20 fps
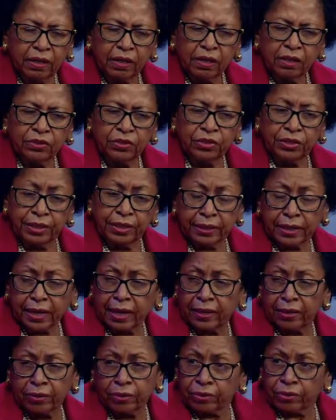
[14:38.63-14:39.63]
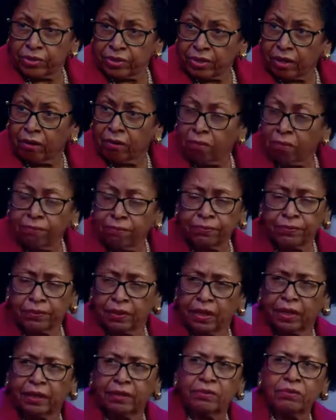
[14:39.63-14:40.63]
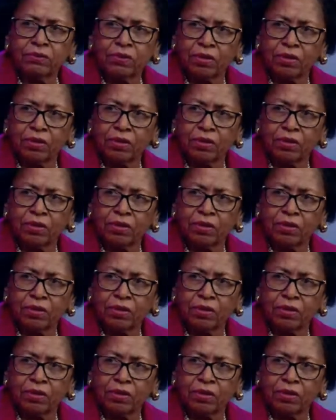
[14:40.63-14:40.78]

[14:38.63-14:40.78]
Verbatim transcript: She denied herself things